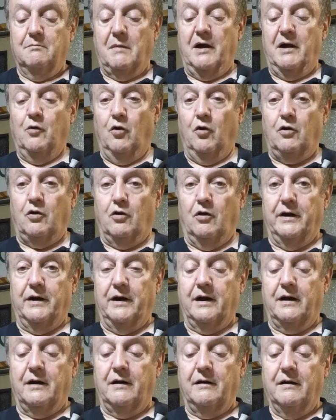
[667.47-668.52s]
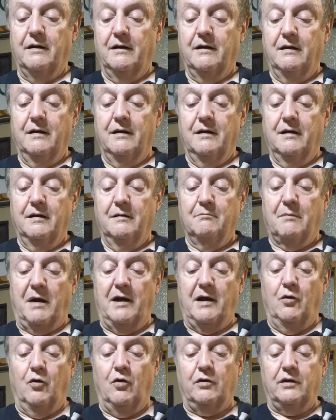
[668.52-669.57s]
hook on there, my
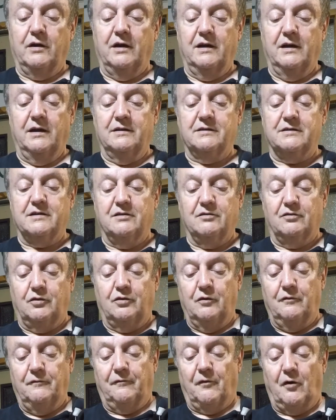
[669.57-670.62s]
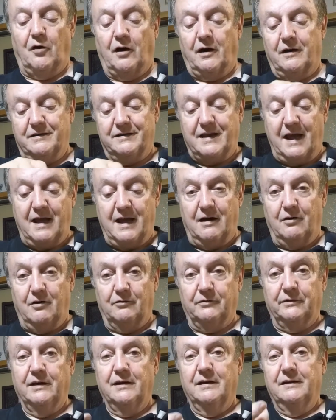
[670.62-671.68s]
hook is too far
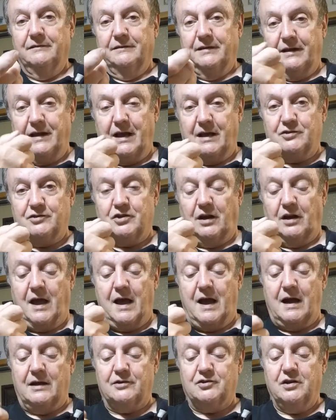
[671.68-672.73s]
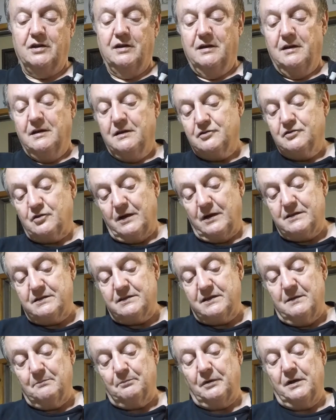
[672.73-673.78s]
down to catch a latch. So I
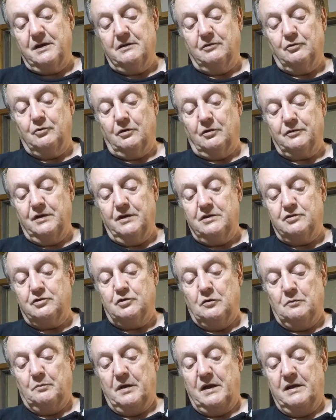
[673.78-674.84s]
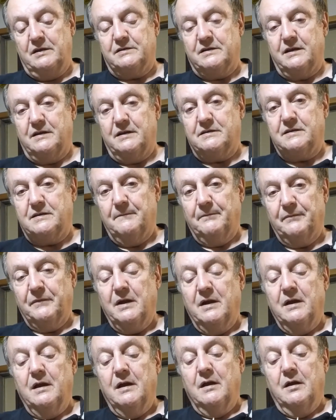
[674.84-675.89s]
simply took these two pieces,
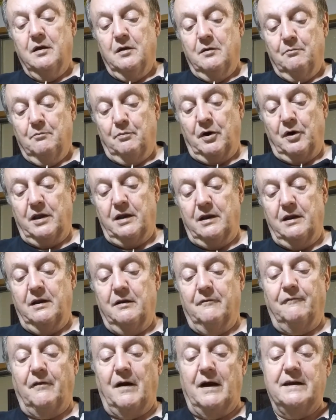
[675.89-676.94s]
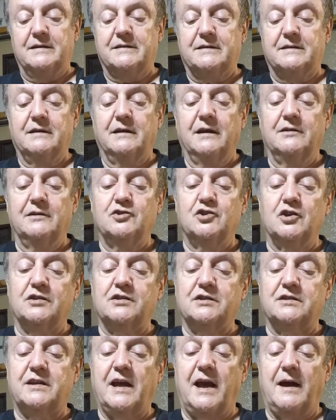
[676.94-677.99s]
put it in a vise, and
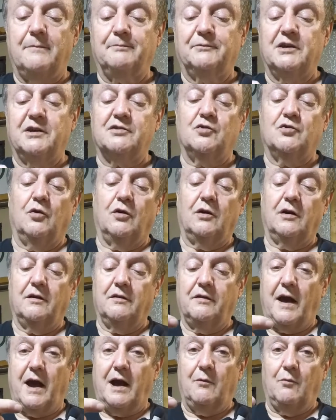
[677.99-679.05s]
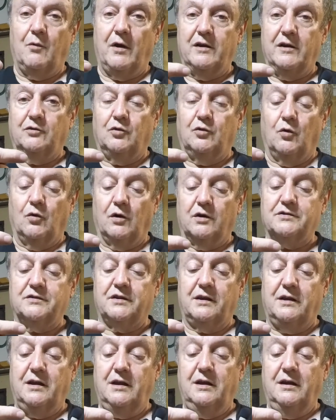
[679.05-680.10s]
just tap this hook that way towards the
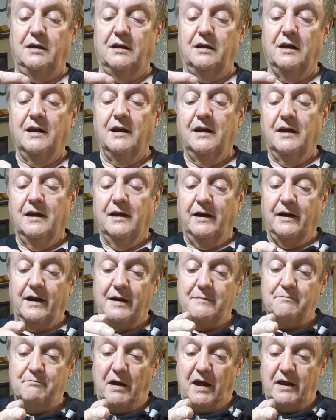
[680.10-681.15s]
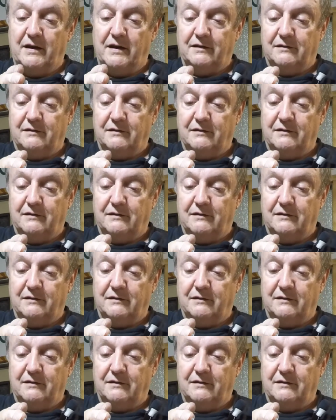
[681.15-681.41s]
key. And I bent it